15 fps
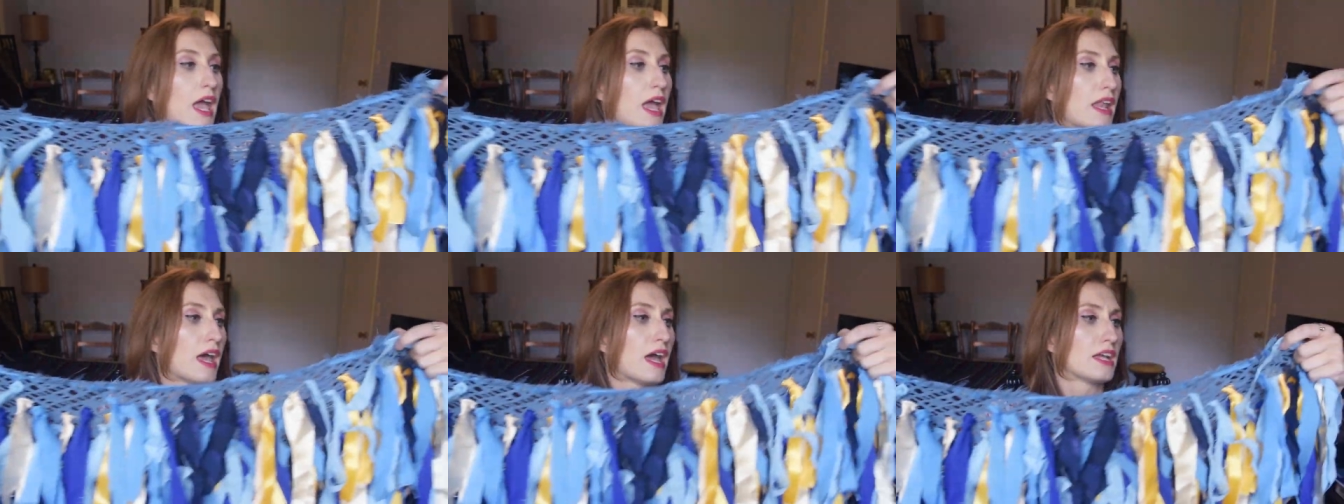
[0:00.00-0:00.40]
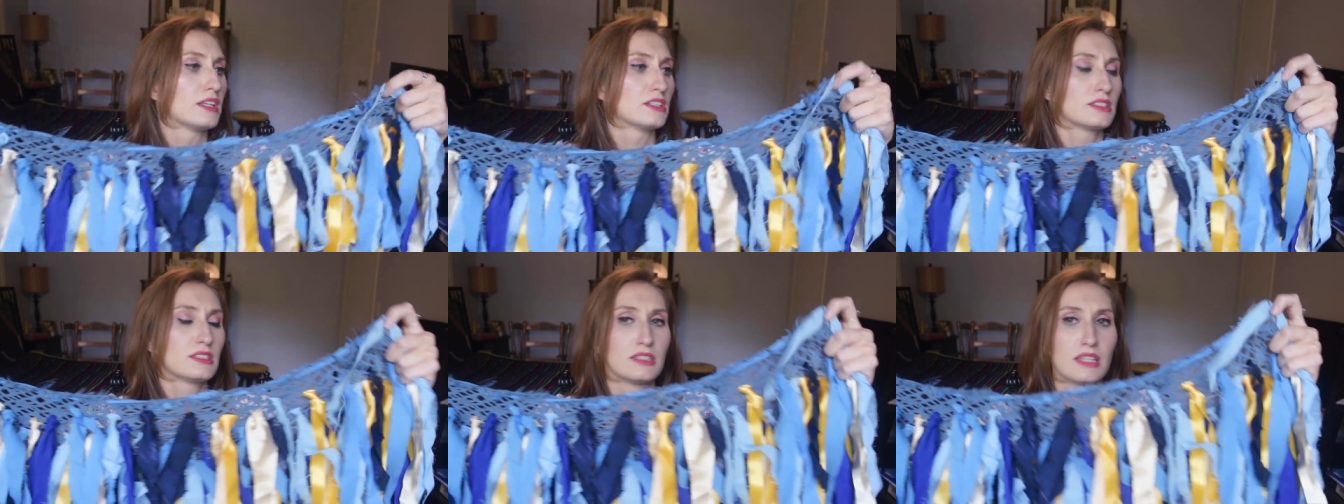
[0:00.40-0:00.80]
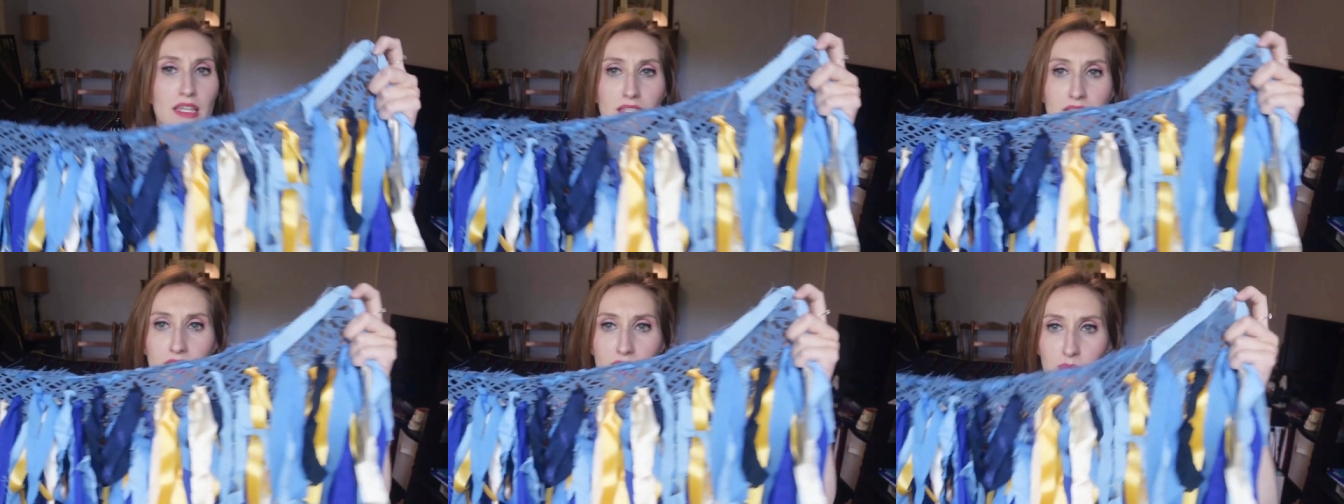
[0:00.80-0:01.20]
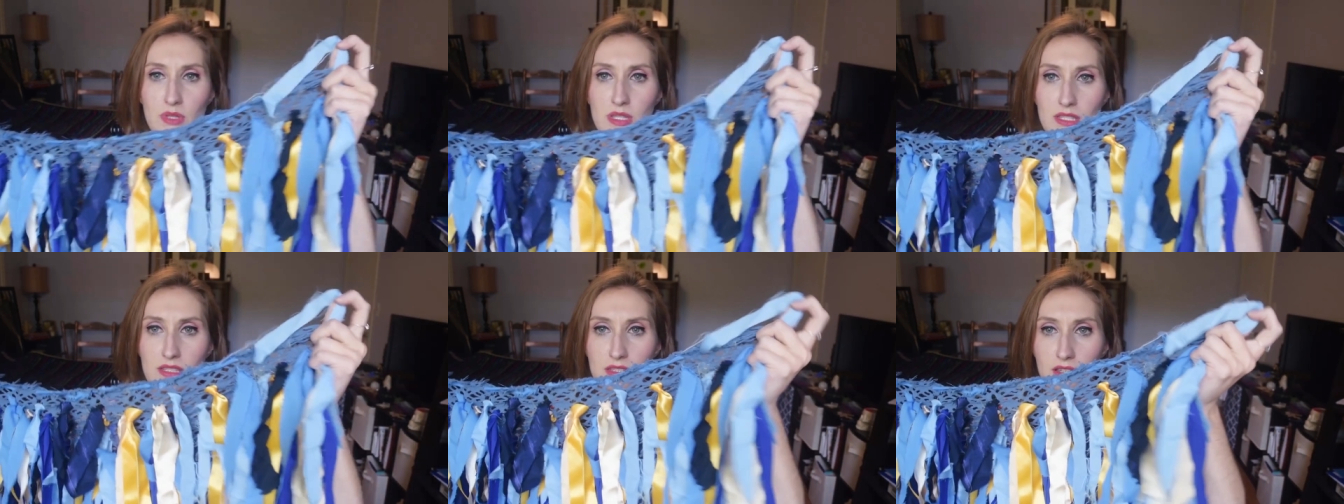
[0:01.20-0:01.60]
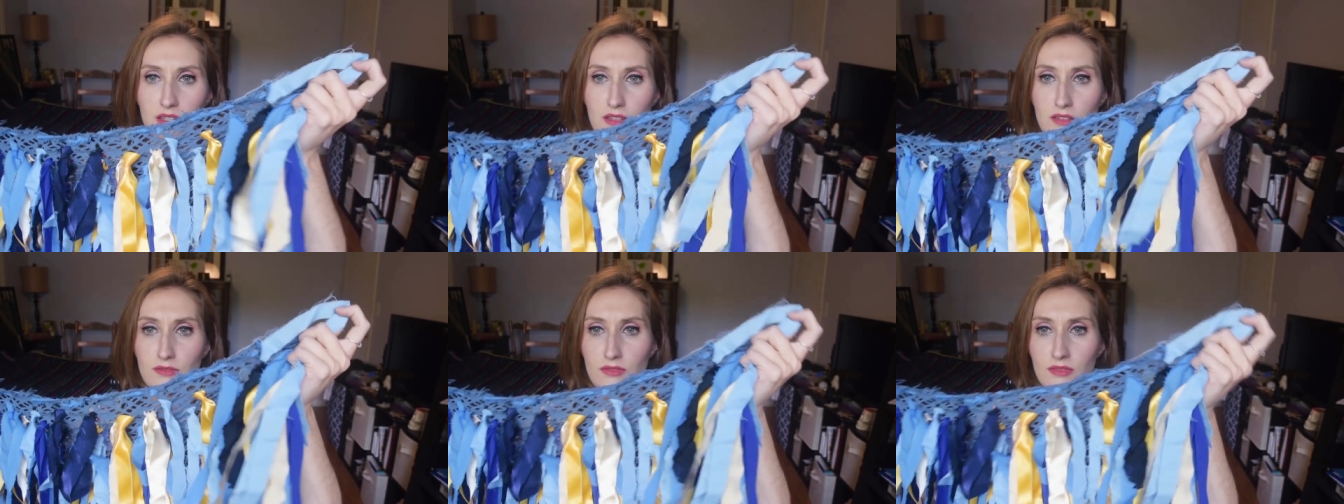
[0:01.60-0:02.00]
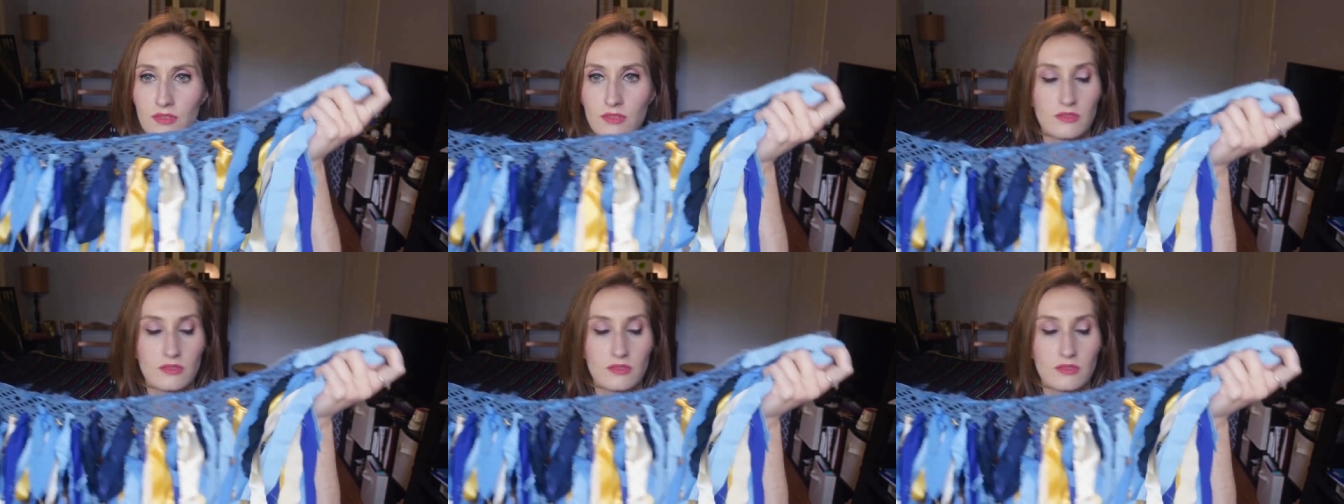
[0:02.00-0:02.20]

And I just laced a piece of